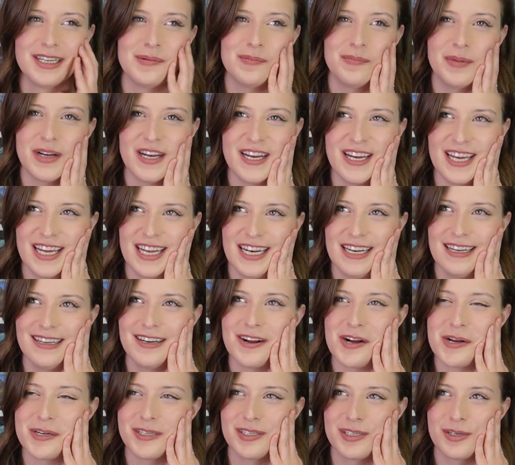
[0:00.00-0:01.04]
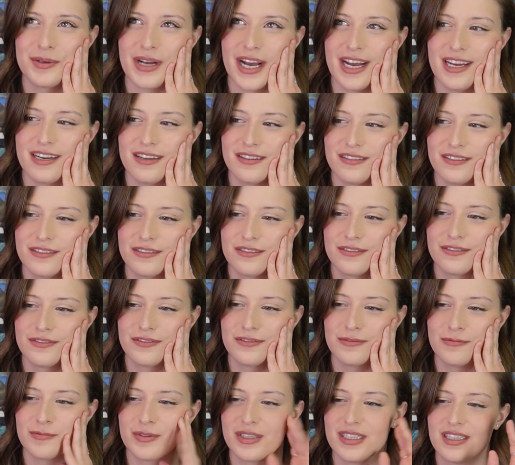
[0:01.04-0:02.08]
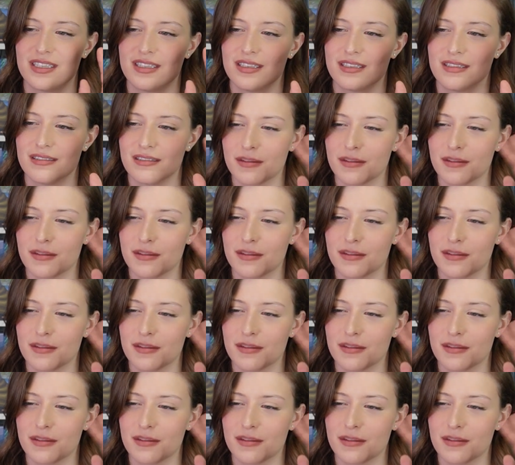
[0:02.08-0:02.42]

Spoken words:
but it also kind of was